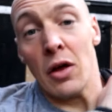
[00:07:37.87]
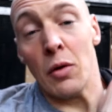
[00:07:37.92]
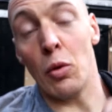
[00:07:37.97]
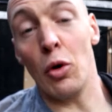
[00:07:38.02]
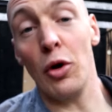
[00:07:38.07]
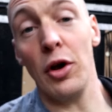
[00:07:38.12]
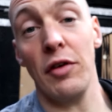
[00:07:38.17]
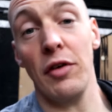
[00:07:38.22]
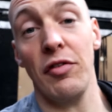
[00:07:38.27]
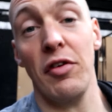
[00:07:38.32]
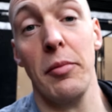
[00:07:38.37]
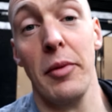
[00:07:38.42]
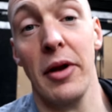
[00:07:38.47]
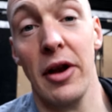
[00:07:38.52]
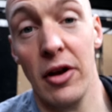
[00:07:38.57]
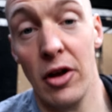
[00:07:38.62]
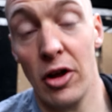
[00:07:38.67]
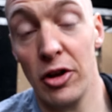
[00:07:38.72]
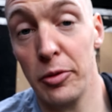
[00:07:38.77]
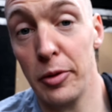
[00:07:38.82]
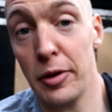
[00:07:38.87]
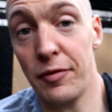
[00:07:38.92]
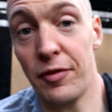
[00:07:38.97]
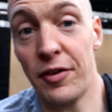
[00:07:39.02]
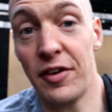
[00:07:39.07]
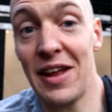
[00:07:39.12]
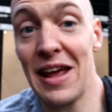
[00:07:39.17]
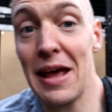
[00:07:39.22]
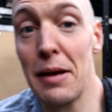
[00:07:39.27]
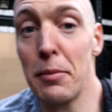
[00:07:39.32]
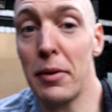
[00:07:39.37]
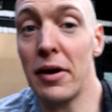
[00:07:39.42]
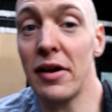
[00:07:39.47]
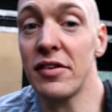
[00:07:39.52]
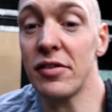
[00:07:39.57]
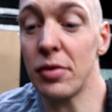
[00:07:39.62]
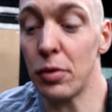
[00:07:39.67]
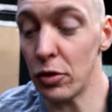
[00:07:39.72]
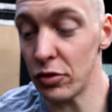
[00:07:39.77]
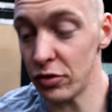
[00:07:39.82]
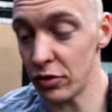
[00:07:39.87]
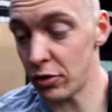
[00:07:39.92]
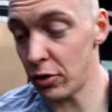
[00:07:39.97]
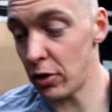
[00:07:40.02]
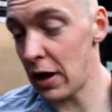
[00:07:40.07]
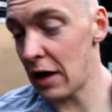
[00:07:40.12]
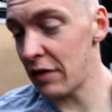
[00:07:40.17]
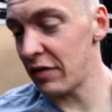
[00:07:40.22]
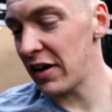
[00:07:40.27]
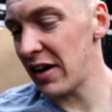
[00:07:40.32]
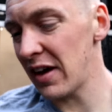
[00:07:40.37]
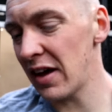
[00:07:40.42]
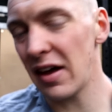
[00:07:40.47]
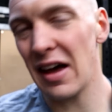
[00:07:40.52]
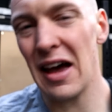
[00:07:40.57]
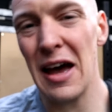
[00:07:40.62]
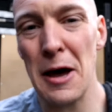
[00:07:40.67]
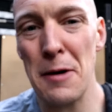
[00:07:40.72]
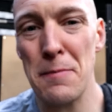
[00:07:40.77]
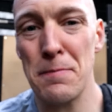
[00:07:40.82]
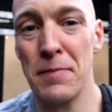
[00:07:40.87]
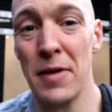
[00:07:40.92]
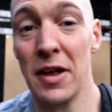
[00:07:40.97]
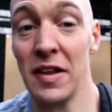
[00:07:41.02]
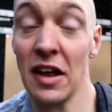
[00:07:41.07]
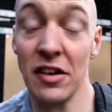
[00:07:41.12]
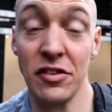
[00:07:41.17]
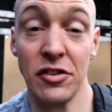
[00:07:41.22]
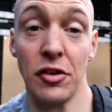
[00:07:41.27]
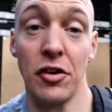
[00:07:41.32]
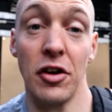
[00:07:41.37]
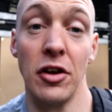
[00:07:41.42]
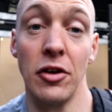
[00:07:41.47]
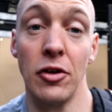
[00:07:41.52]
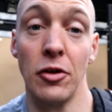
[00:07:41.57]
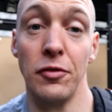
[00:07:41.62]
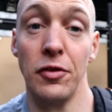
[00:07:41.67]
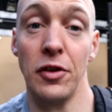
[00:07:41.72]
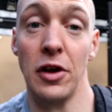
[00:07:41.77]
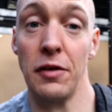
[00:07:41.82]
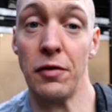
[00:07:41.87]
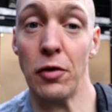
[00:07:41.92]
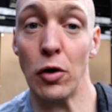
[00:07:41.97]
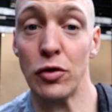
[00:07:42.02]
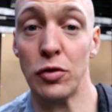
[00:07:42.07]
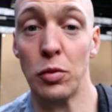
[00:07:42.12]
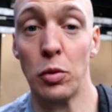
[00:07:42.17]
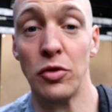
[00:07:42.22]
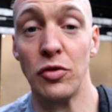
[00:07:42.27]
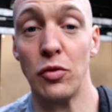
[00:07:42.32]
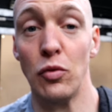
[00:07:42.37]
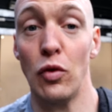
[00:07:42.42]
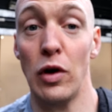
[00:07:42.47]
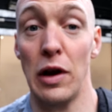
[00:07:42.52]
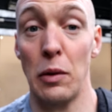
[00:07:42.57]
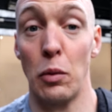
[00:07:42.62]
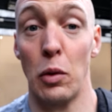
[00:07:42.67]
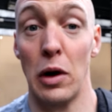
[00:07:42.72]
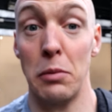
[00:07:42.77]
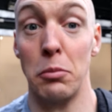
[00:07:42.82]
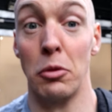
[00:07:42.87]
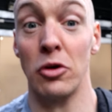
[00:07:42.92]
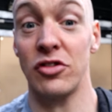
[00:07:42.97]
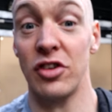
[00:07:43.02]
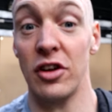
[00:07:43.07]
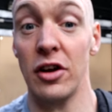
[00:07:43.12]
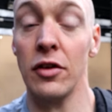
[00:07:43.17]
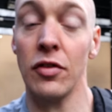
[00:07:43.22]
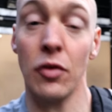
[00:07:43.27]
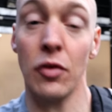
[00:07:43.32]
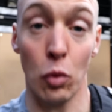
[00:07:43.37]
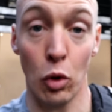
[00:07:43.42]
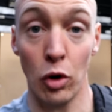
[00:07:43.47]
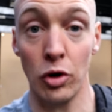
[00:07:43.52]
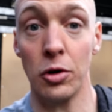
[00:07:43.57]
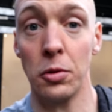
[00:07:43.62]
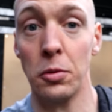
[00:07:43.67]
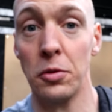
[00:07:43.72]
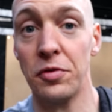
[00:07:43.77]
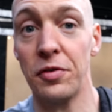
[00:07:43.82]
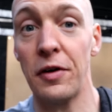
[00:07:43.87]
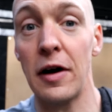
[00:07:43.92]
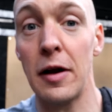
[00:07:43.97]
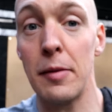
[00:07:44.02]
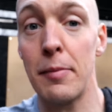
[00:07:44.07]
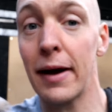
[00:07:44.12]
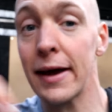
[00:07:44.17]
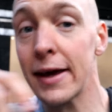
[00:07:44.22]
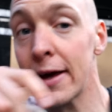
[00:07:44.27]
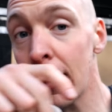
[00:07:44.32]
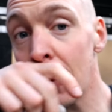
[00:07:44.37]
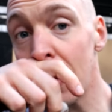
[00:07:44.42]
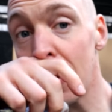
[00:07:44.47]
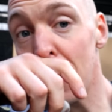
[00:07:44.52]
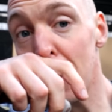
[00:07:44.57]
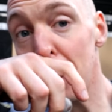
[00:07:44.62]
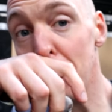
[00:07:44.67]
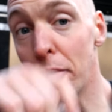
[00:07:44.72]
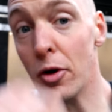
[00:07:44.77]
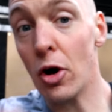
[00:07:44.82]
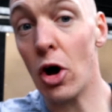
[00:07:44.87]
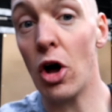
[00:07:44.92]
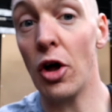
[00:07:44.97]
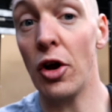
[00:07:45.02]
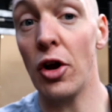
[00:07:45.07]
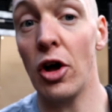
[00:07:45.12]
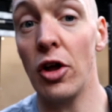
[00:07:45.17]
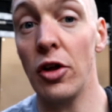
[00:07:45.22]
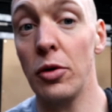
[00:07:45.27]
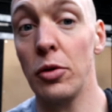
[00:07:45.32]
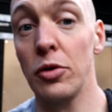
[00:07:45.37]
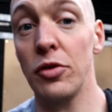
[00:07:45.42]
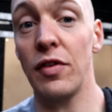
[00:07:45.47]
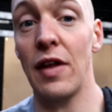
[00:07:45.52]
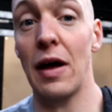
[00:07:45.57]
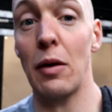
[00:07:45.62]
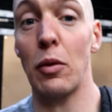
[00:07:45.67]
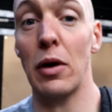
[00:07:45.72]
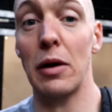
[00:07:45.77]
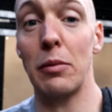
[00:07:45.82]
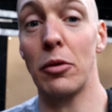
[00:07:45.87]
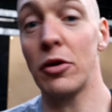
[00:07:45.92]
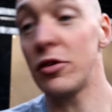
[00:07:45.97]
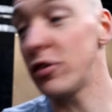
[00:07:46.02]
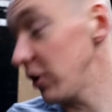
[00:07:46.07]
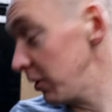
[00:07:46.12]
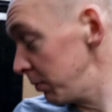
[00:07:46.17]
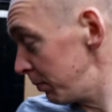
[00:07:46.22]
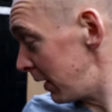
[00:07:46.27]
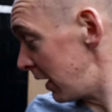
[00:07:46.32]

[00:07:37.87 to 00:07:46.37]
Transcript: One every minute on the minute for 10 minutes, wasn't too heavy. Um, and that's the training done today, folks. It wasn't really wild much in it. The workout was fairly big, but all in all, there wasn't that wild much in it.